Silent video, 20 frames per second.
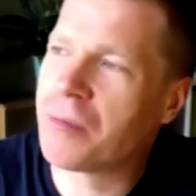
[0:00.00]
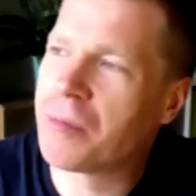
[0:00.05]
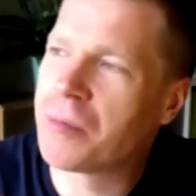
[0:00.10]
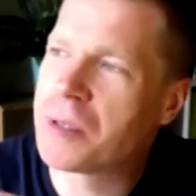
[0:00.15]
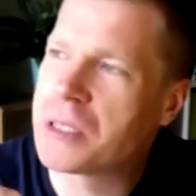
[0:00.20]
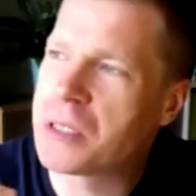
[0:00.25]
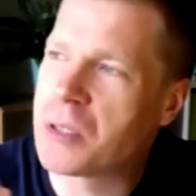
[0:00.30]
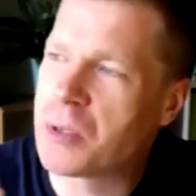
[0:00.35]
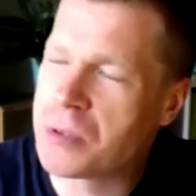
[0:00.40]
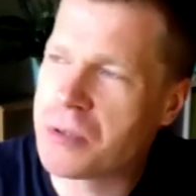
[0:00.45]

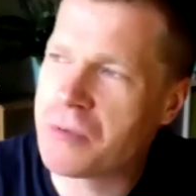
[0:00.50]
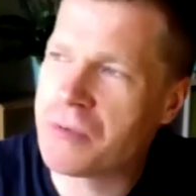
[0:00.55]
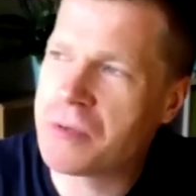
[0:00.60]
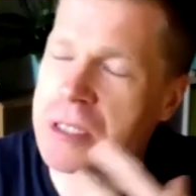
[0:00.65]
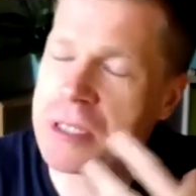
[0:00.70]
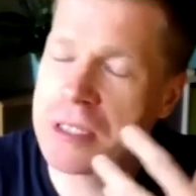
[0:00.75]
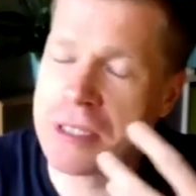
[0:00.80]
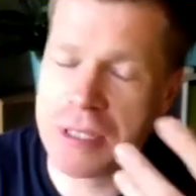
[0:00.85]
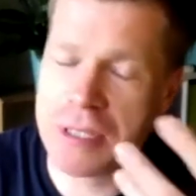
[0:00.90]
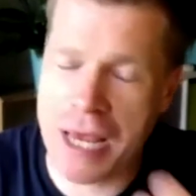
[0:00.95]
sort of
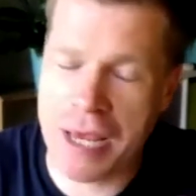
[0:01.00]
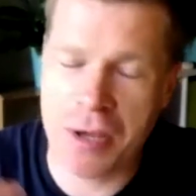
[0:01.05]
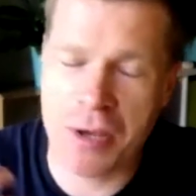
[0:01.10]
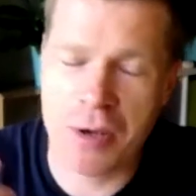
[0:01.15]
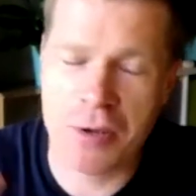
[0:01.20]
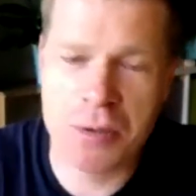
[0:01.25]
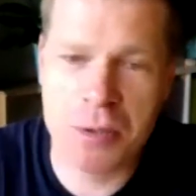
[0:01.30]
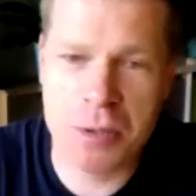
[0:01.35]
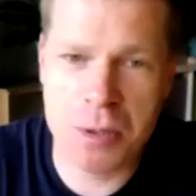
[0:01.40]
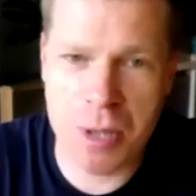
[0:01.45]

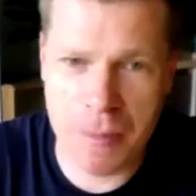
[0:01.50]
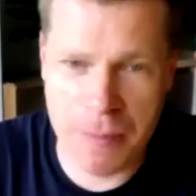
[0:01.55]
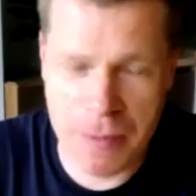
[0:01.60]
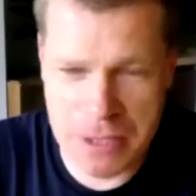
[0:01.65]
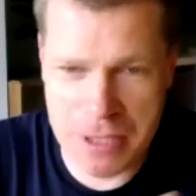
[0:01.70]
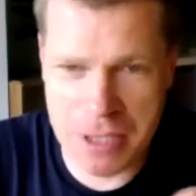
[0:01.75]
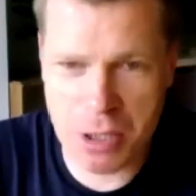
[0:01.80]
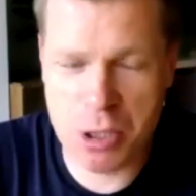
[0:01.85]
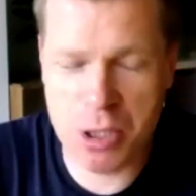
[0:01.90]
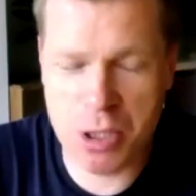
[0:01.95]
second
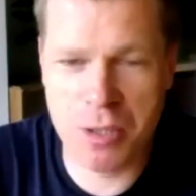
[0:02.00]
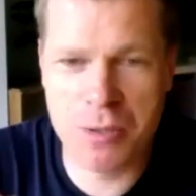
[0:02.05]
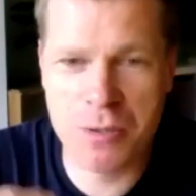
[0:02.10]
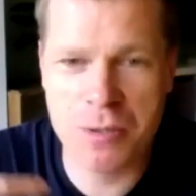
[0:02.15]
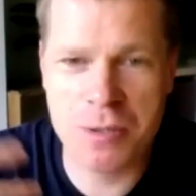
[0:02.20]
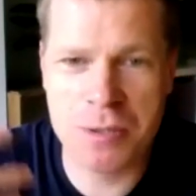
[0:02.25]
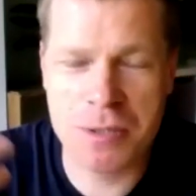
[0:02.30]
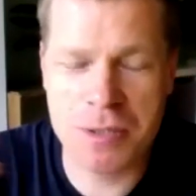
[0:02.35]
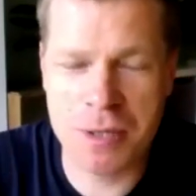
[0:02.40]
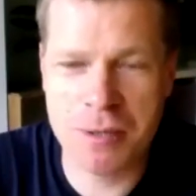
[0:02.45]

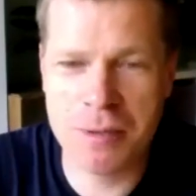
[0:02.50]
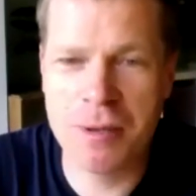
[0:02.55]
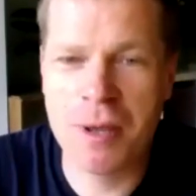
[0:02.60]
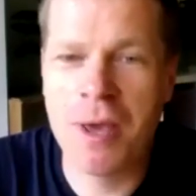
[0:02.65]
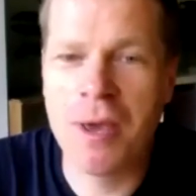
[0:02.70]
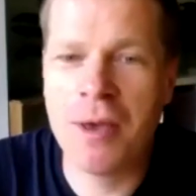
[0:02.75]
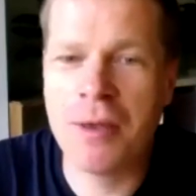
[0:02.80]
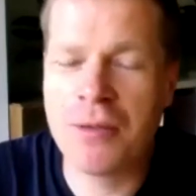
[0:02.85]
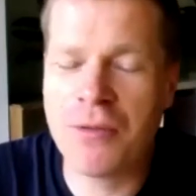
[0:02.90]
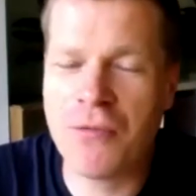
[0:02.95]
repetitions, and
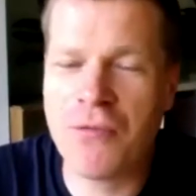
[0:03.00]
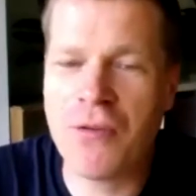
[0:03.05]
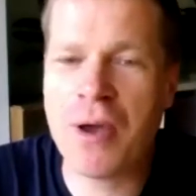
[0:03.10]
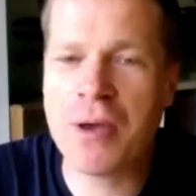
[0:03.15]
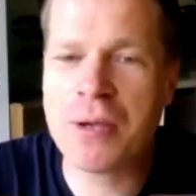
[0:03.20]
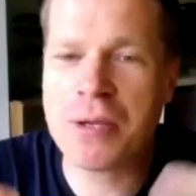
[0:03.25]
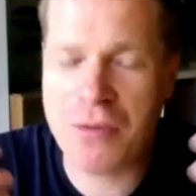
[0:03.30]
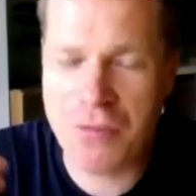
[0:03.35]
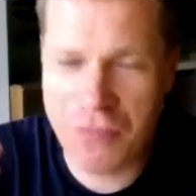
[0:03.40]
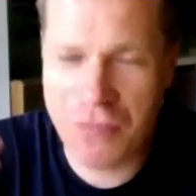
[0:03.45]
the
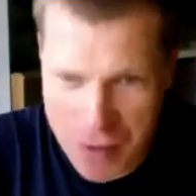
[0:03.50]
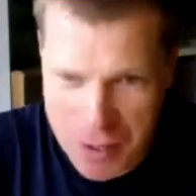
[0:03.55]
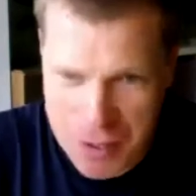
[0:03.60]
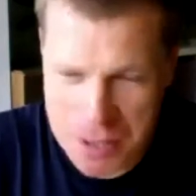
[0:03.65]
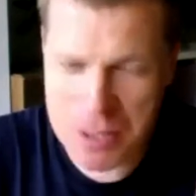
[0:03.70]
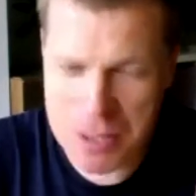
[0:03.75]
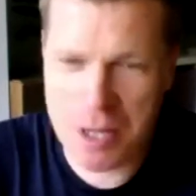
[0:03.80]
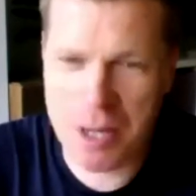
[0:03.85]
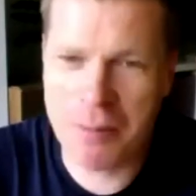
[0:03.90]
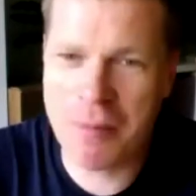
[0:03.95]

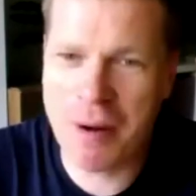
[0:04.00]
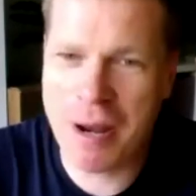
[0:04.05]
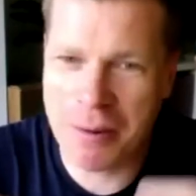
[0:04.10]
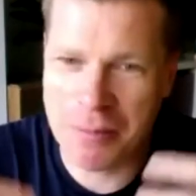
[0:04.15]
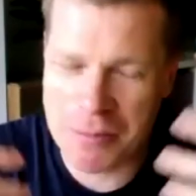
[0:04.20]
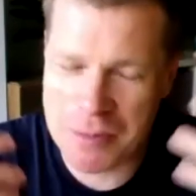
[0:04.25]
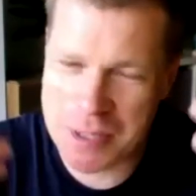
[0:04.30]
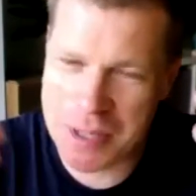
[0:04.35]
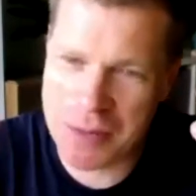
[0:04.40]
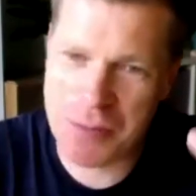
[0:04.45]
first time
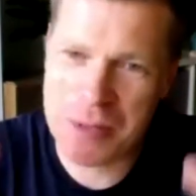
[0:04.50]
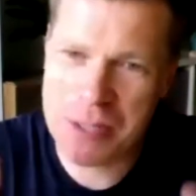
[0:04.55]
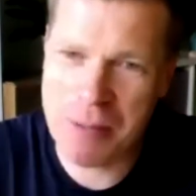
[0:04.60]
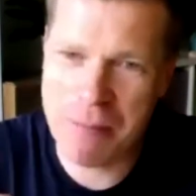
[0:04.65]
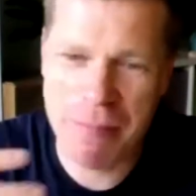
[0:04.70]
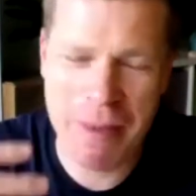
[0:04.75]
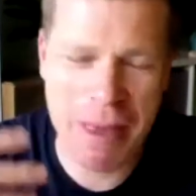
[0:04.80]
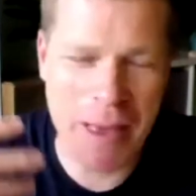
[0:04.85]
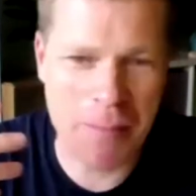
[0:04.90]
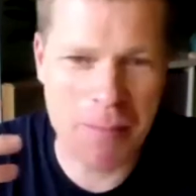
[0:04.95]
round it was a
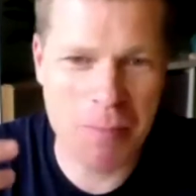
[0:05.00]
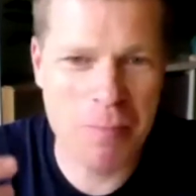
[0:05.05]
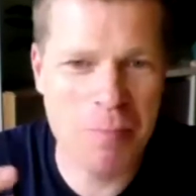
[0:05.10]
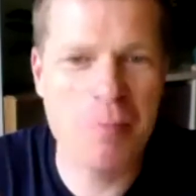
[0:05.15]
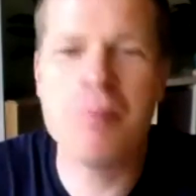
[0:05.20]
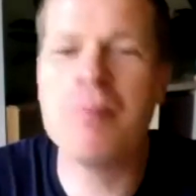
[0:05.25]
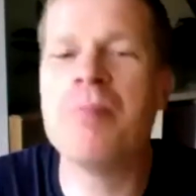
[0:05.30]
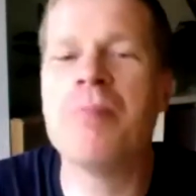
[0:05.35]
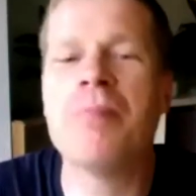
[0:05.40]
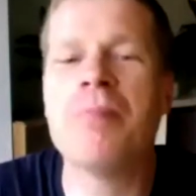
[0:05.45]
bit
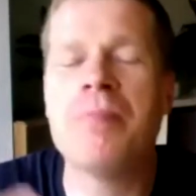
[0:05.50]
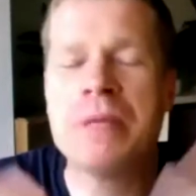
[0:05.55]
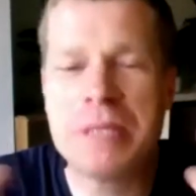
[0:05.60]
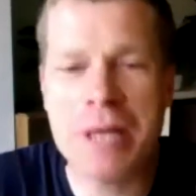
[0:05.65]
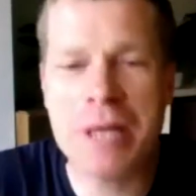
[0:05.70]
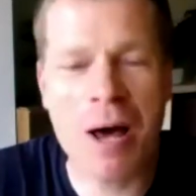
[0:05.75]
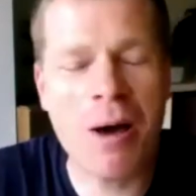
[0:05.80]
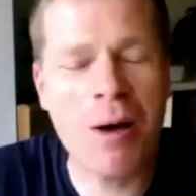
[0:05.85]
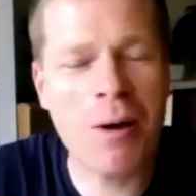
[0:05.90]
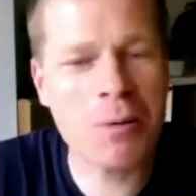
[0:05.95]

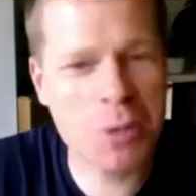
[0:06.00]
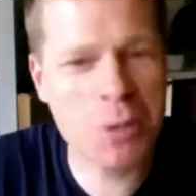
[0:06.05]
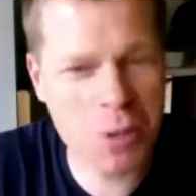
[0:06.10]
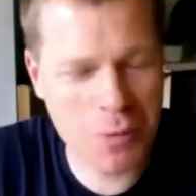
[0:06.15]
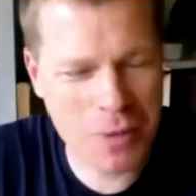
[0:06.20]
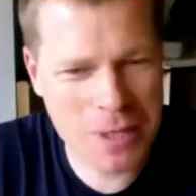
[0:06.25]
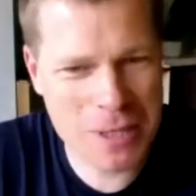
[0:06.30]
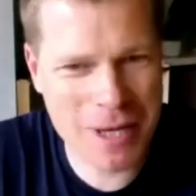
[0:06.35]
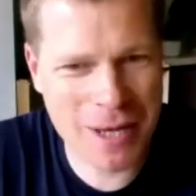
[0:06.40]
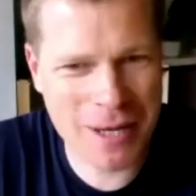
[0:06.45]
bizarre,
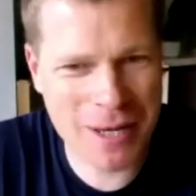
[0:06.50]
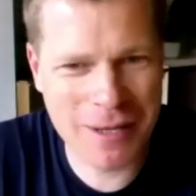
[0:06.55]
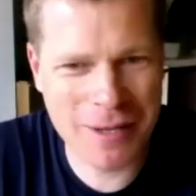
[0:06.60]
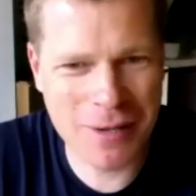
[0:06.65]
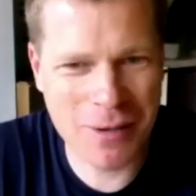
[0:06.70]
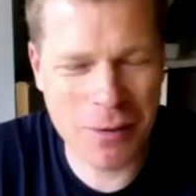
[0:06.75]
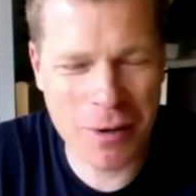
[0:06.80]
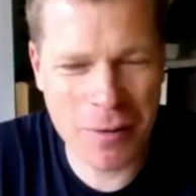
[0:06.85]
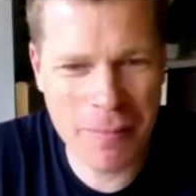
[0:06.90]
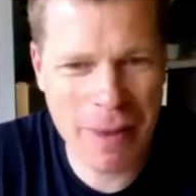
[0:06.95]
shall we say,
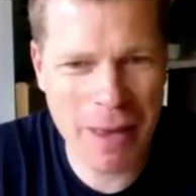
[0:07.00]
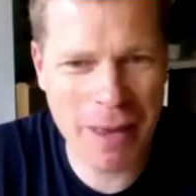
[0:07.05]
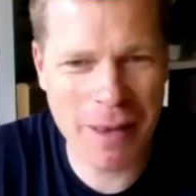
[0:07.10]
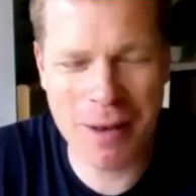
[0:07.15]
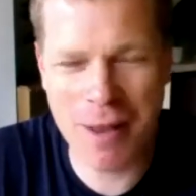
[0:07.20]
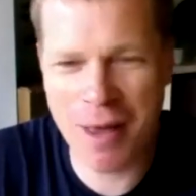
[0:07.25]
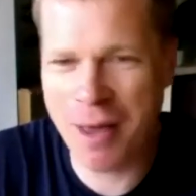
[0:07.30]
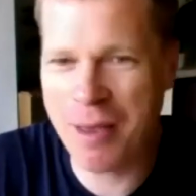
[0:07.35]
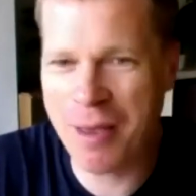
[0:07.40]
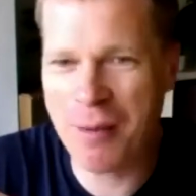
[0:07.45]
or a bit
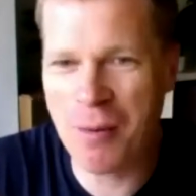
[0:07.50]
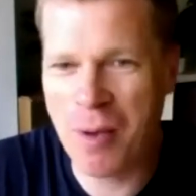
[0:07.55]
like